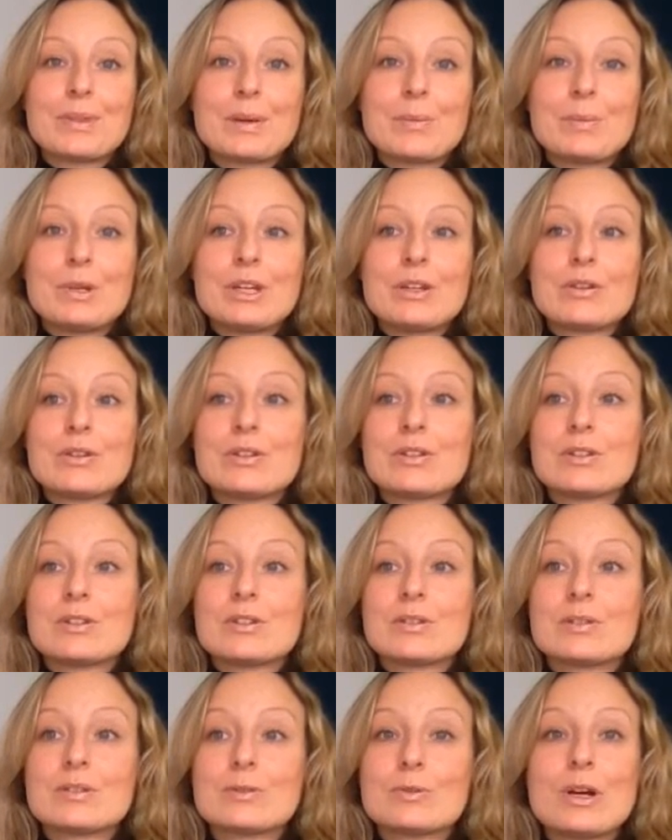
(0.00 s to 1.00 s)

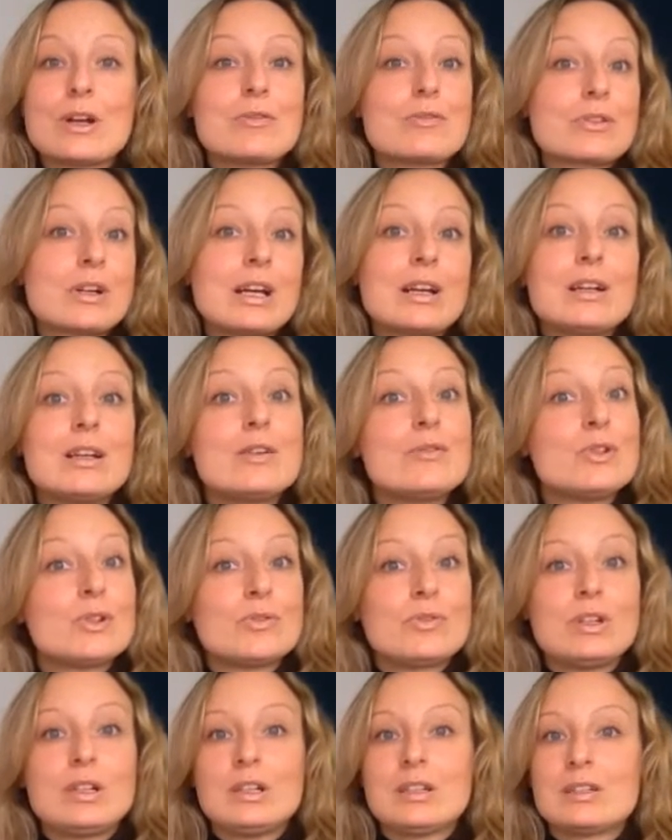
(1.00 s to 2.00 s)
Because quite frankly, if you're
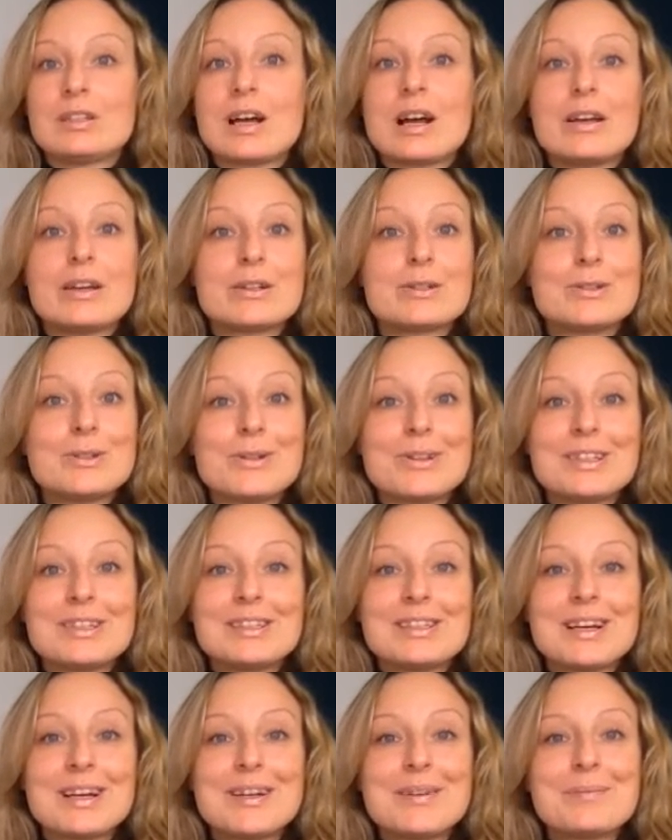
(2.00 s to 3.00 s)
feeling tired all the
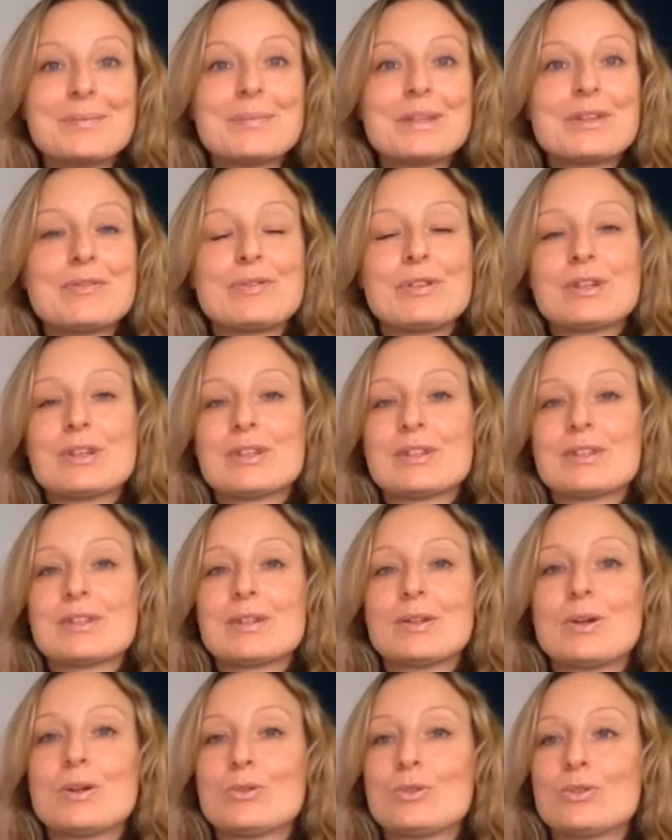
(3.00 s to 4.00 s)
time, if there's a
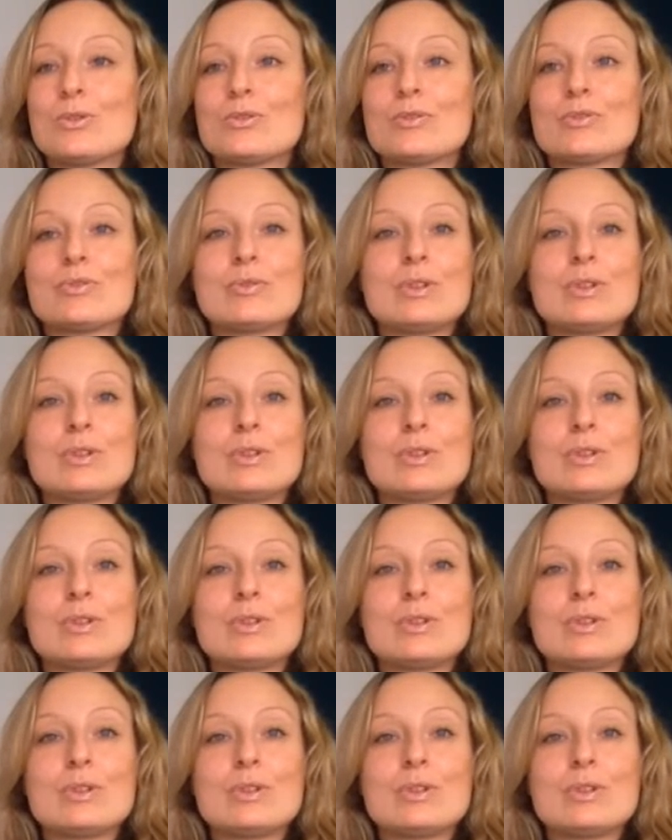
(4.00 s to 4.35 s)
lot of,